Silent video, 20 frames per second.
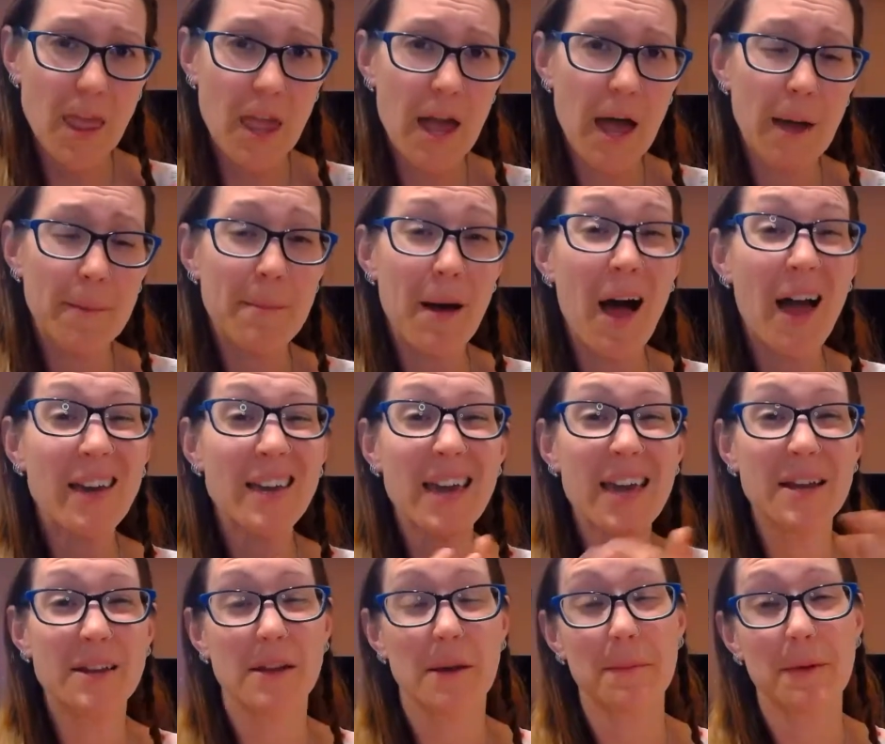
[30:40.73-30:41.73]
I
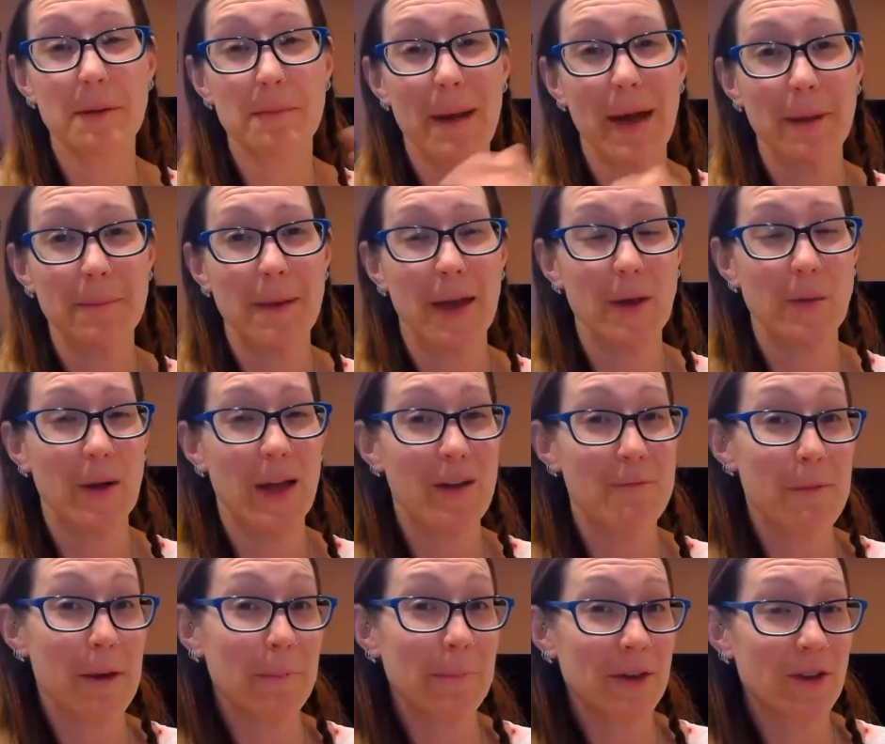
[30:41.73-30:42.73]
get a bit of back pain when I have
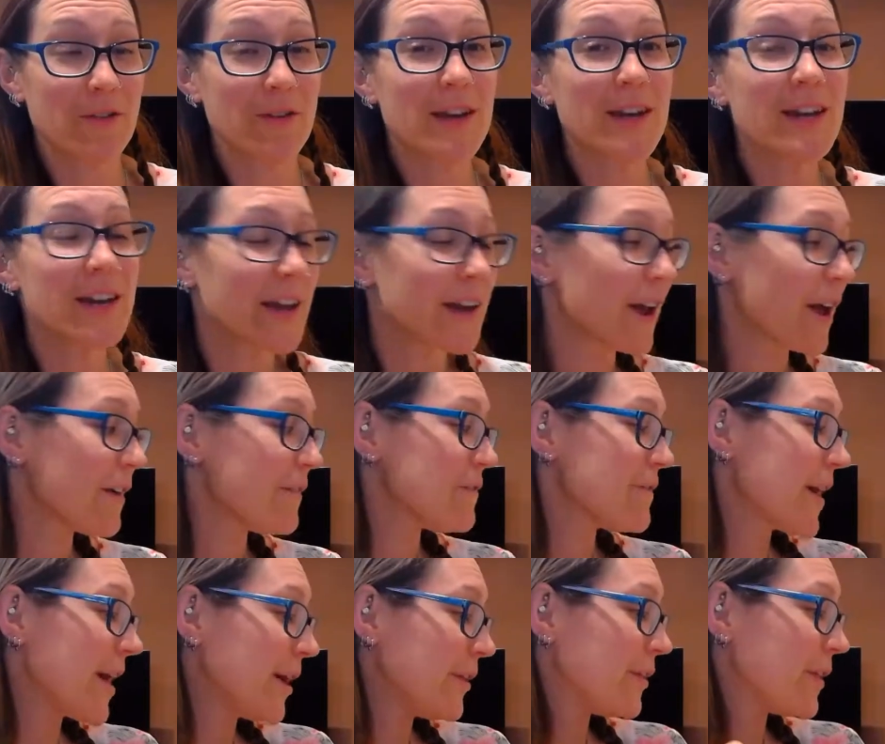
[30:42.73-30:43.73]
my period, and I
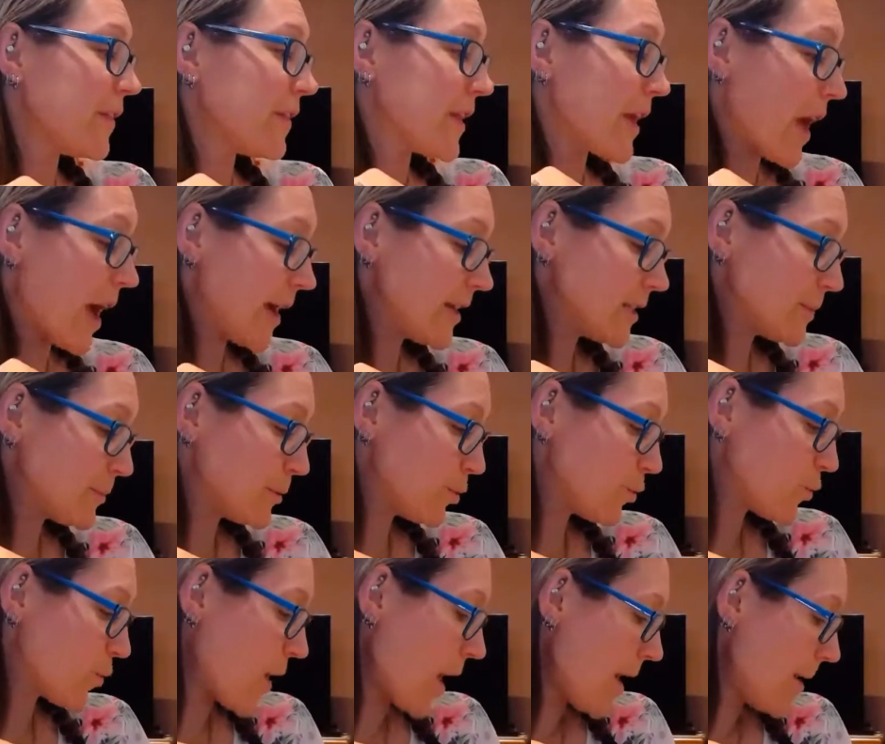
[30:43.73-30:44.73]
found that the Ice Blue
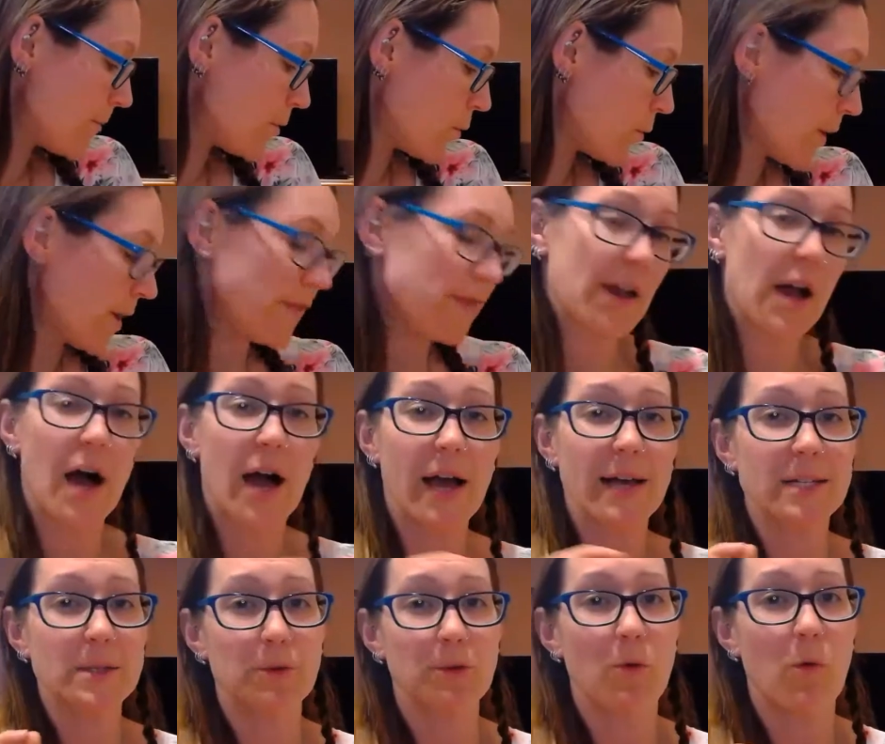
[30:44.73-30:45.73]
Rub with the
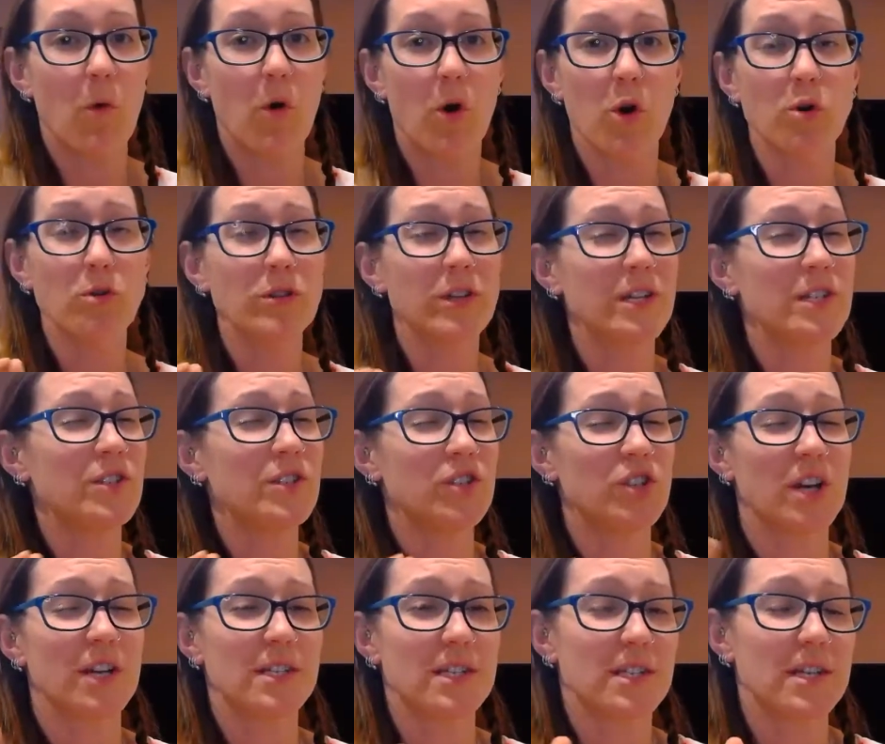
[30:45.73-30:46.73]
Ice Blue oil is
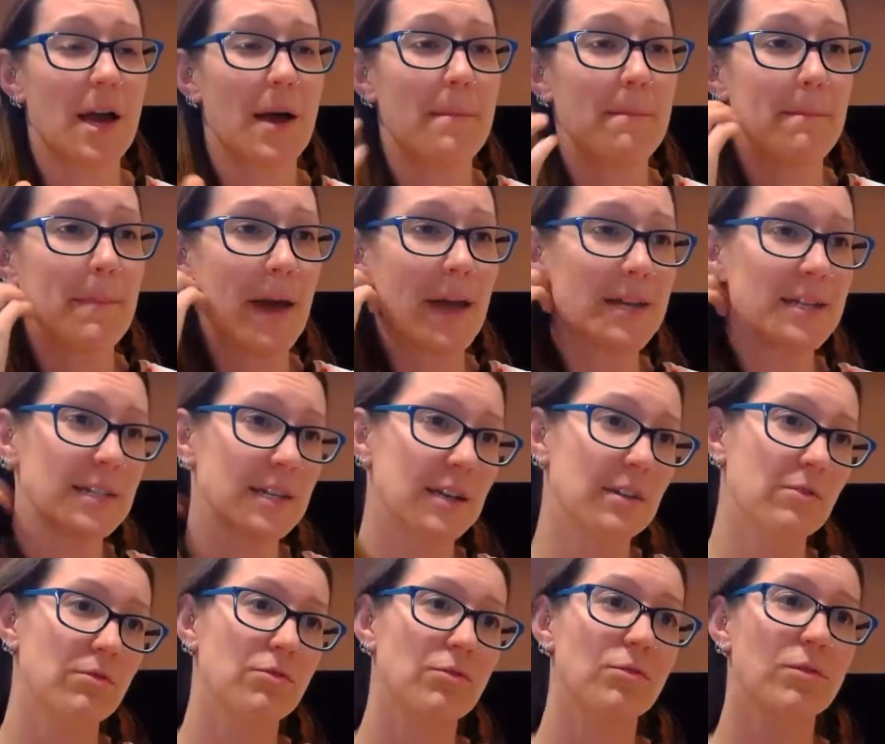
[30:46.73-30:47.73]
just amazing.
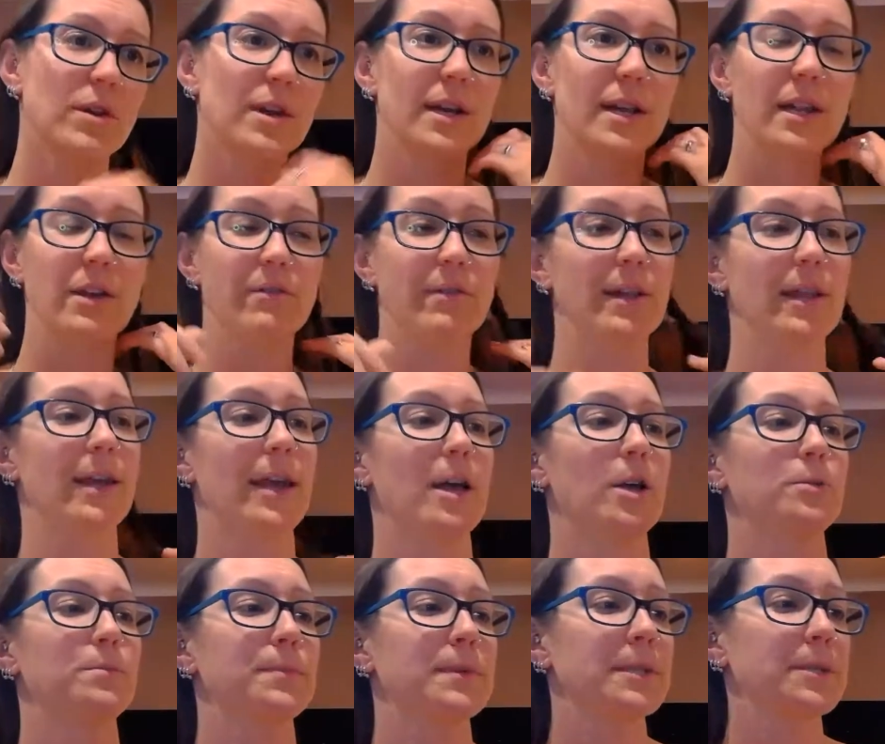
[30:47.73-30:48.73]
Really, really
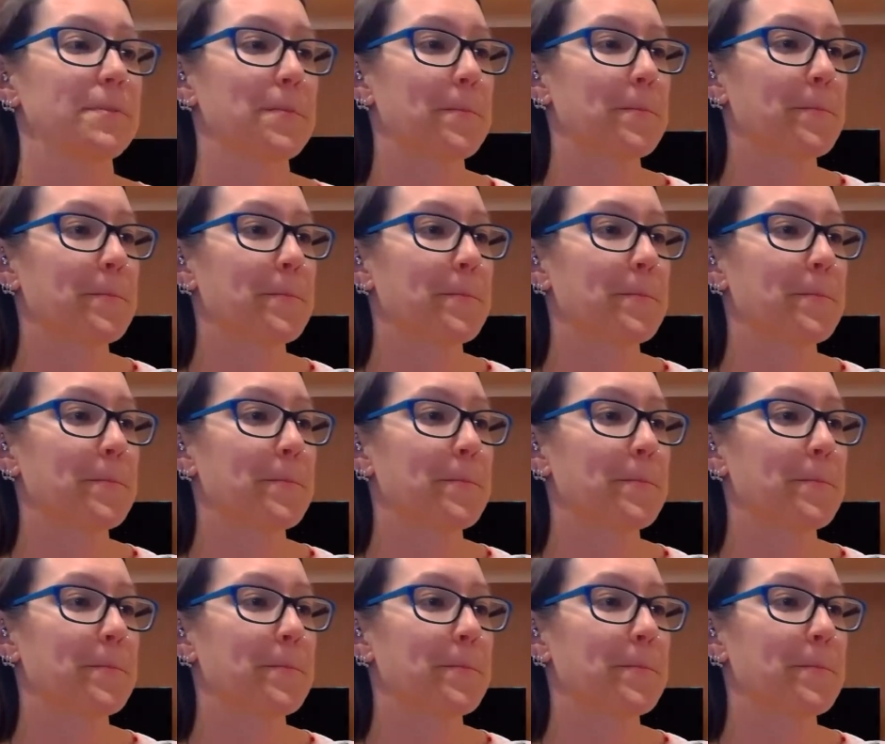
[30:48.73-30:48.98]
helps.